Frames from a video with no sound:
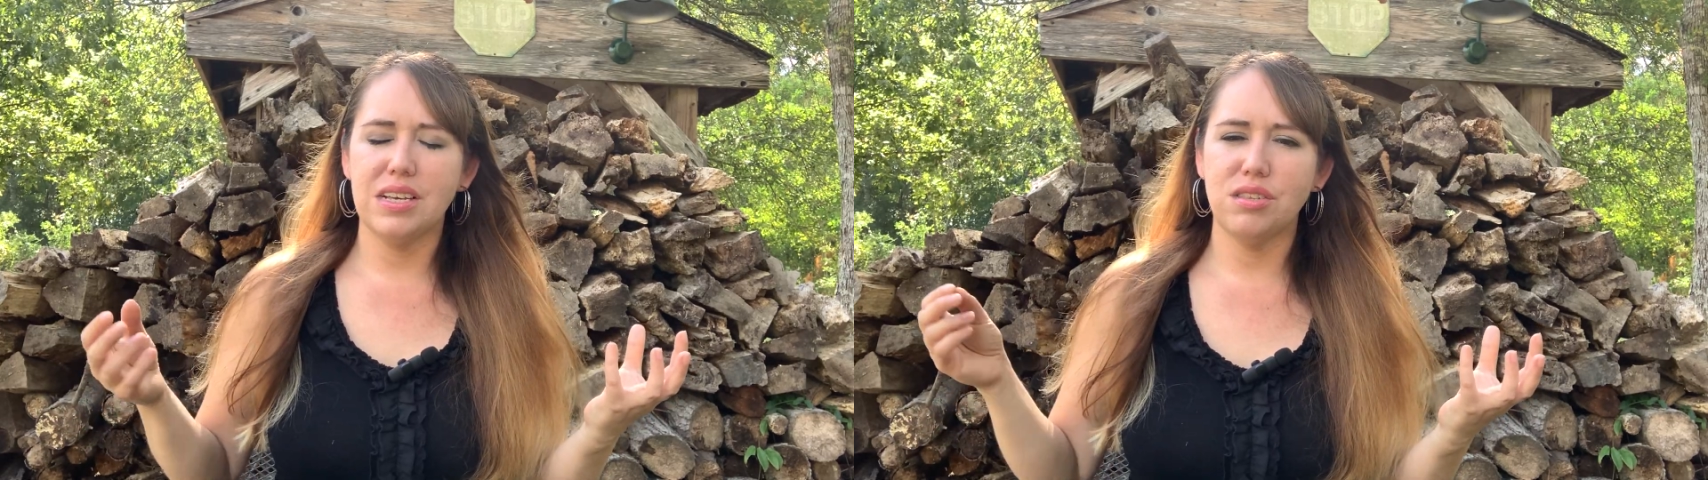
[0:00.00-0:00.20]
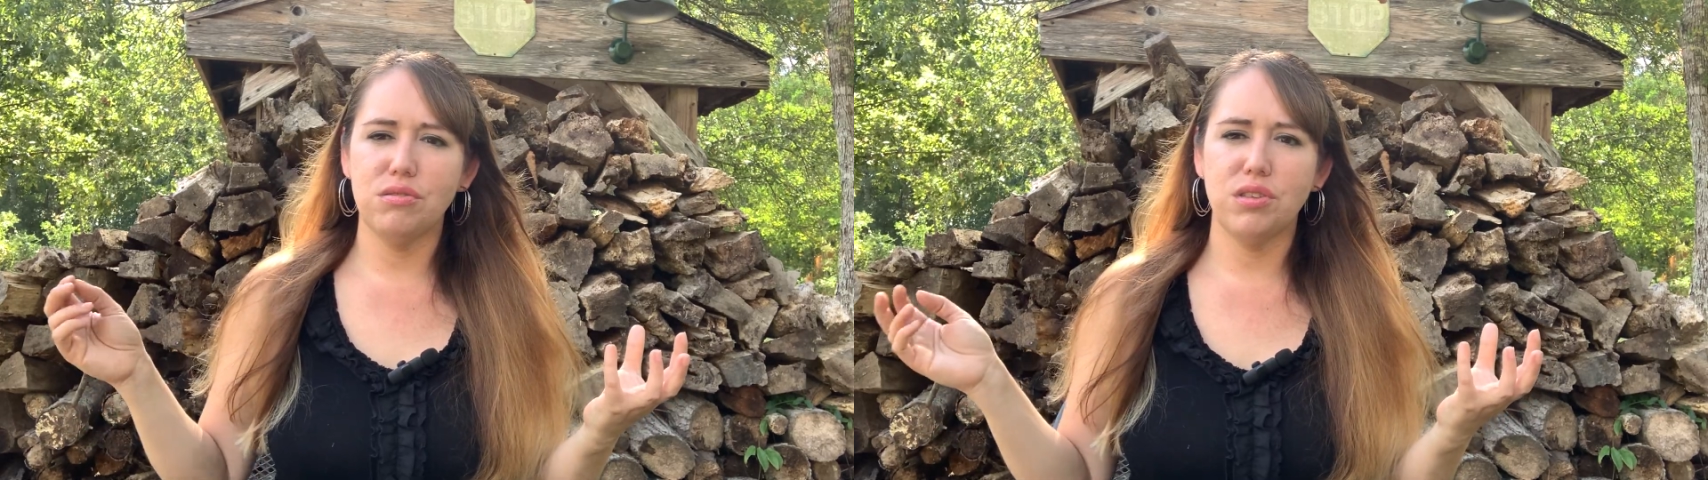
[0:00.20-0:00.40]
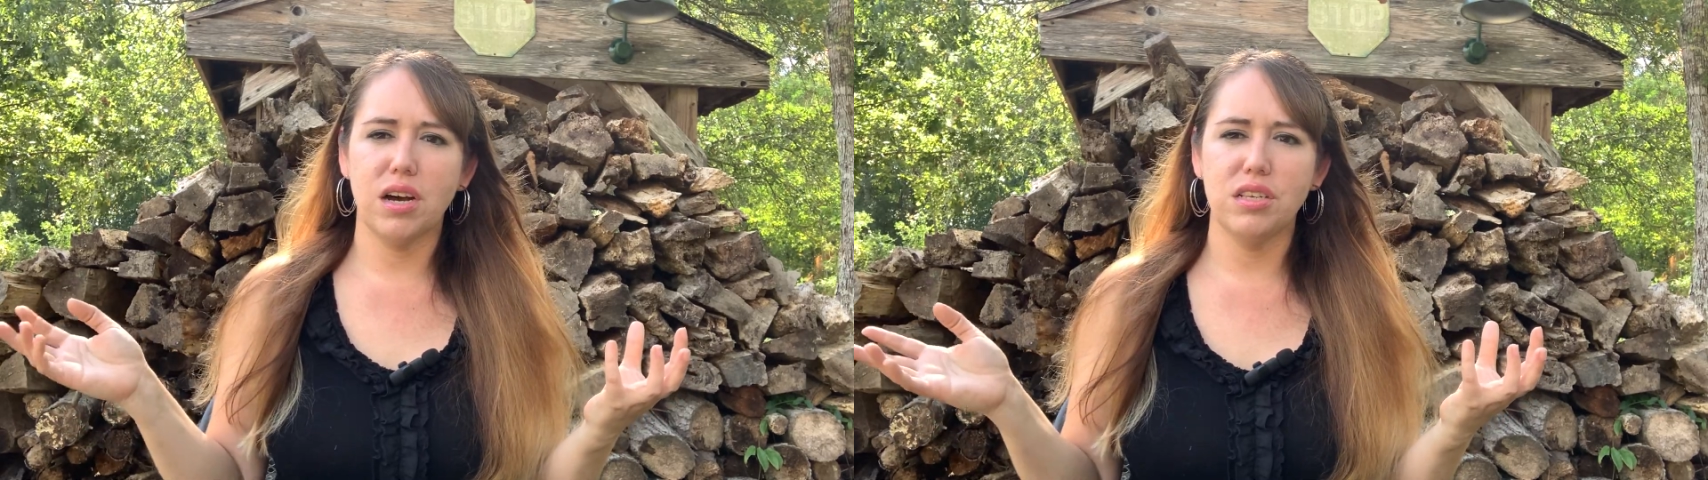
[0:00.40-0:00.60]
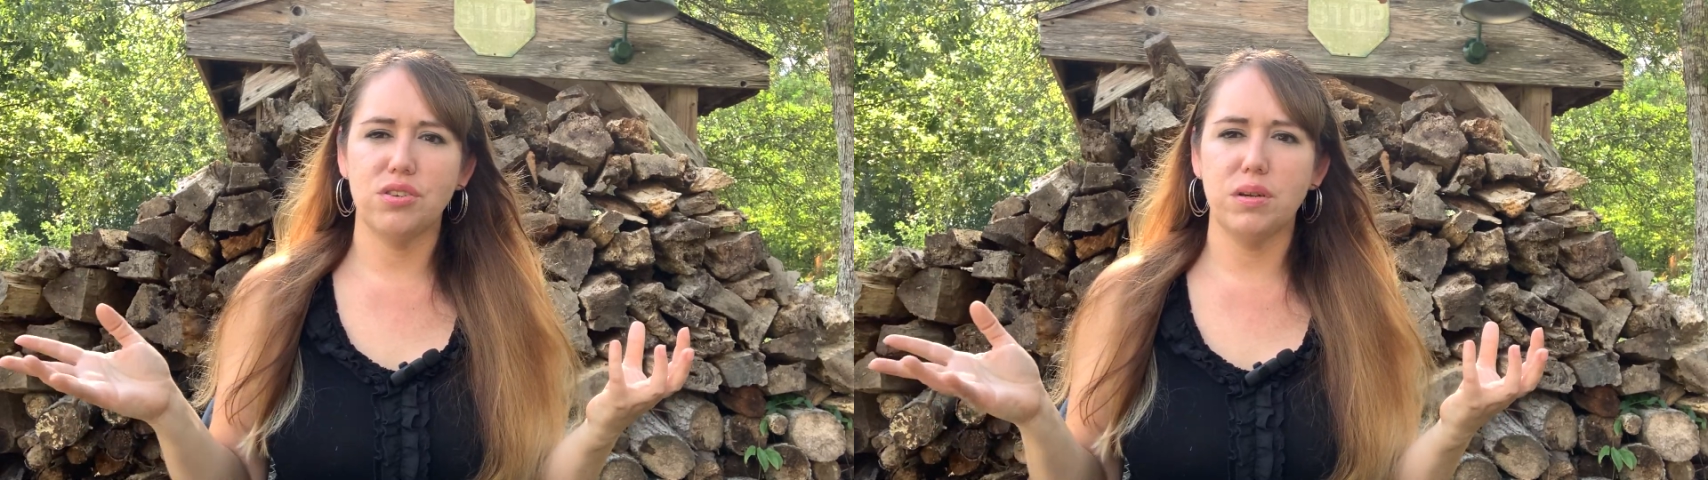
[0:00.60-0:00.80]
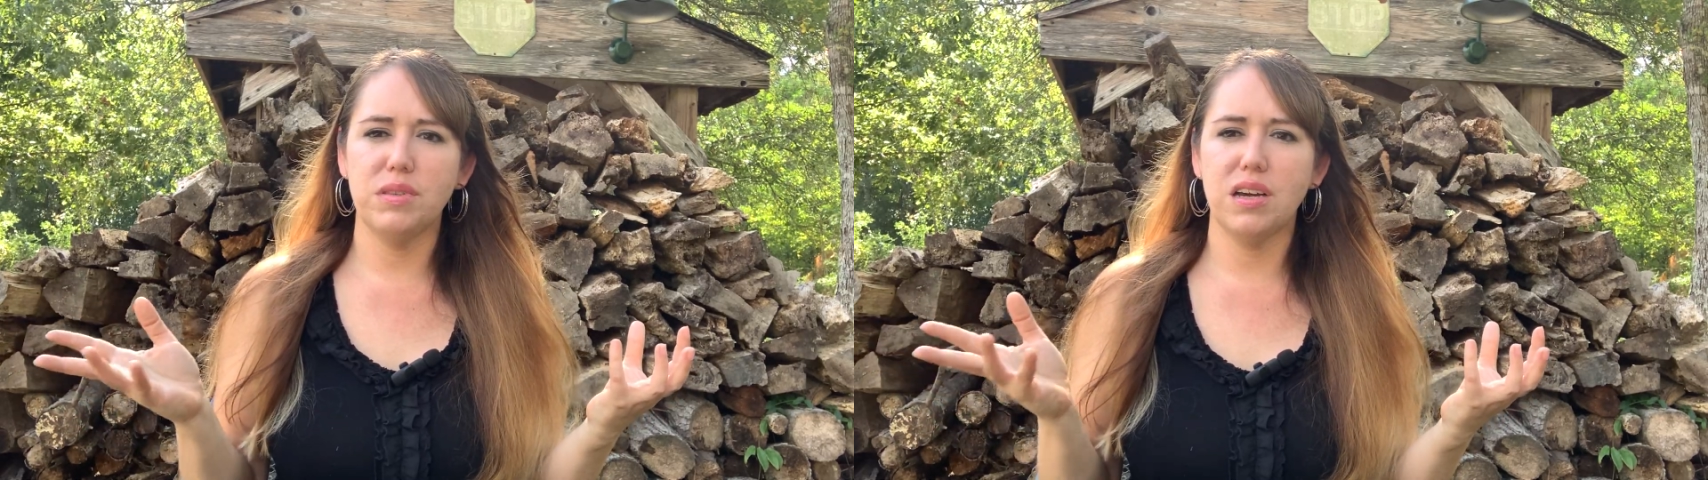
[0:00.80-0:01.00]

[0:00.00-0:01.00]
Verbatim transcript: as those thought streams